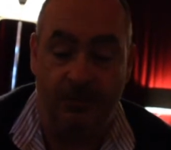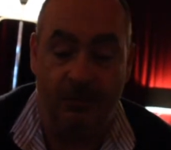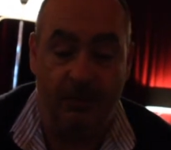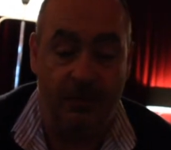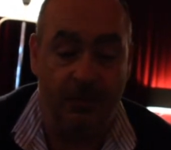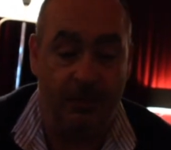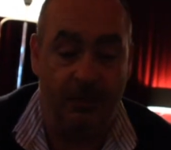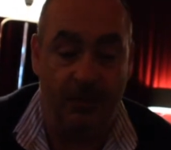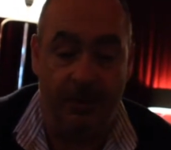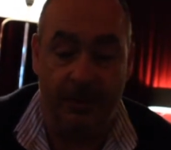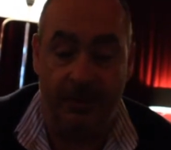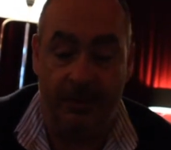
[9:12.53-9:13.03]

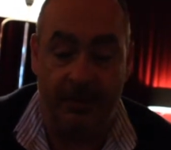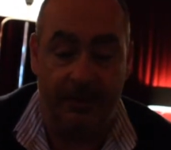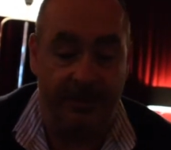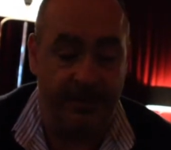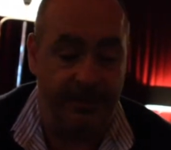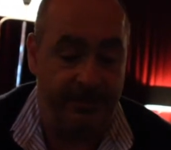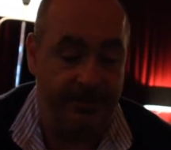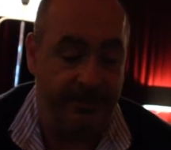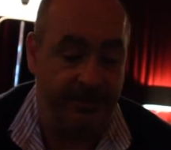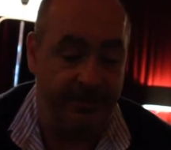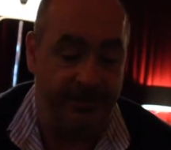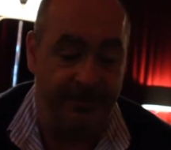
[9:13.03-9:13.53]
were worth
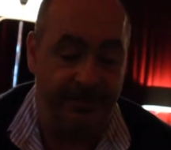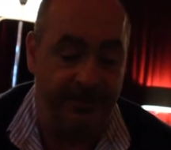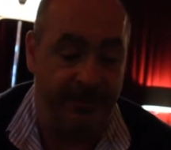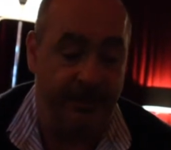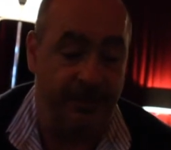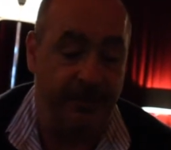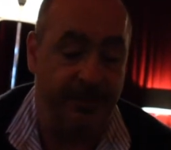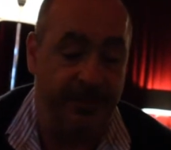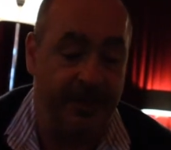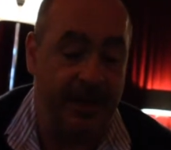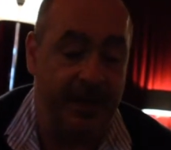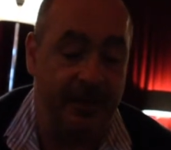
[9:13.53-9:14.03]
a
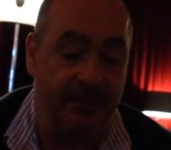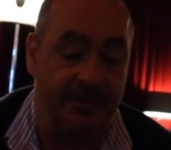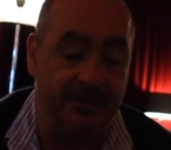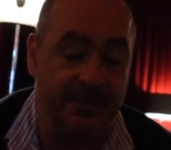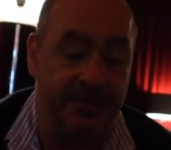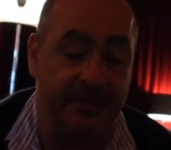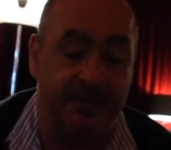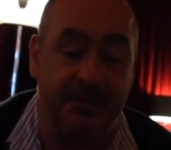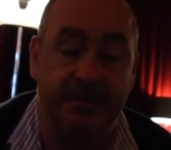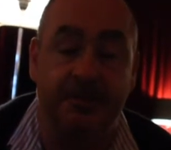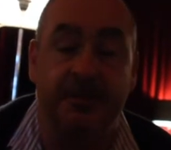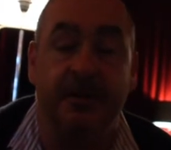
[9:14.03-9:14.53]
few
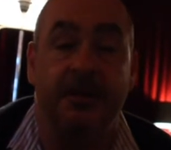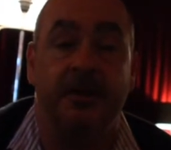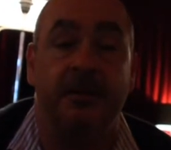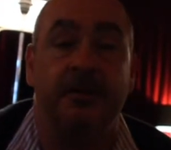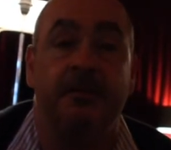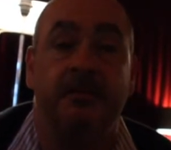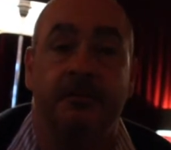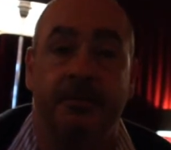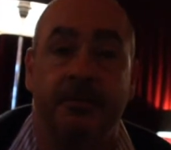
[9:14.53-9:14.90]
thousands, but